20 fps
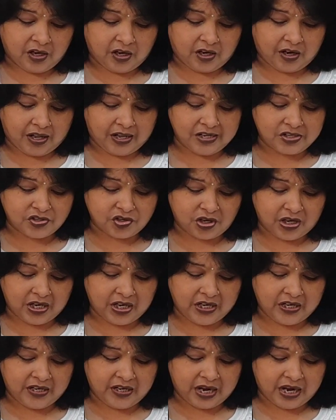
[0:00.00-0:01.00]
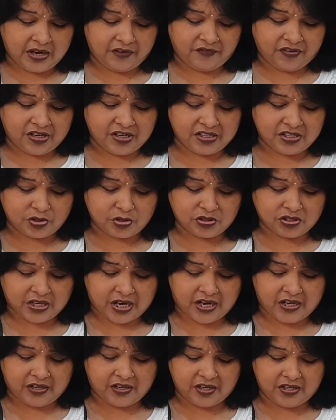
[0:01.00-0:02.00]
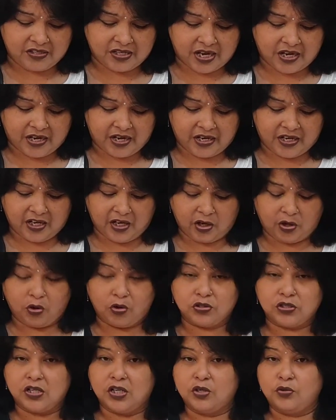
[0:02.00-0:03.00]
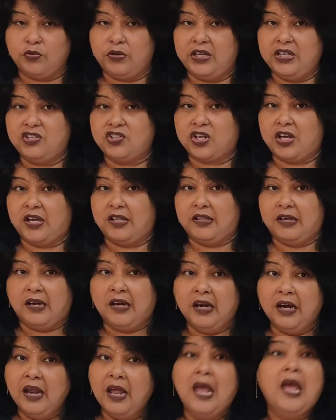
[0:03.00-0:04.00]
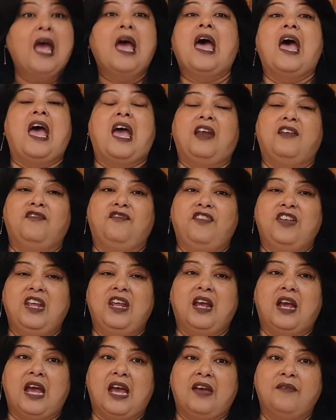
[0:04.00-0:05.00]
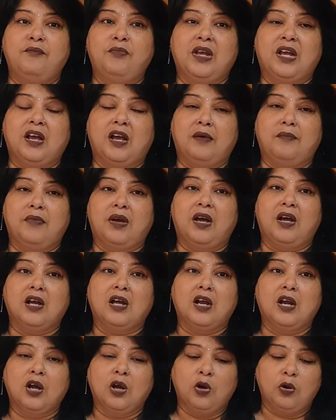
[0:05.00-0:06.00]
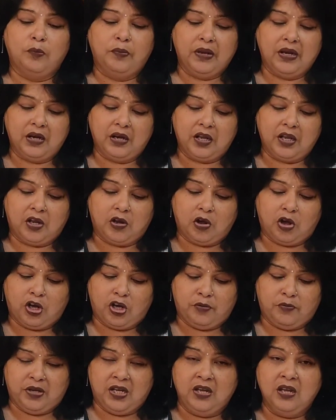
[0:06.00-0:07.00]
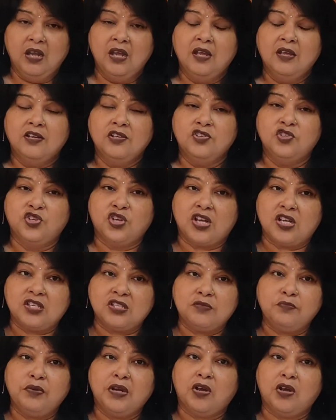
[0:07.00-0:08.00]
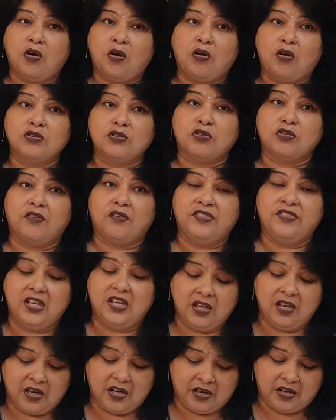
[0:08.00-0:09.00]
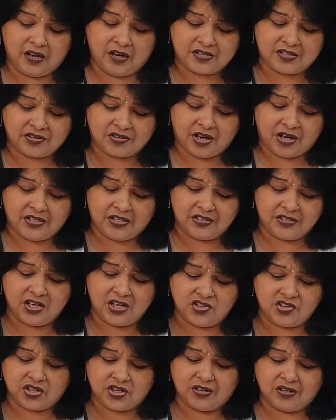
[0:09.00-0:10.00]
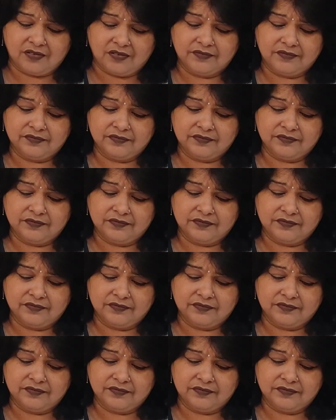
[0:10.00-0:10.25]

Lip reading: Culturally diverse societies are getting closer to each other, and we have become a global economy just because of the industrialization.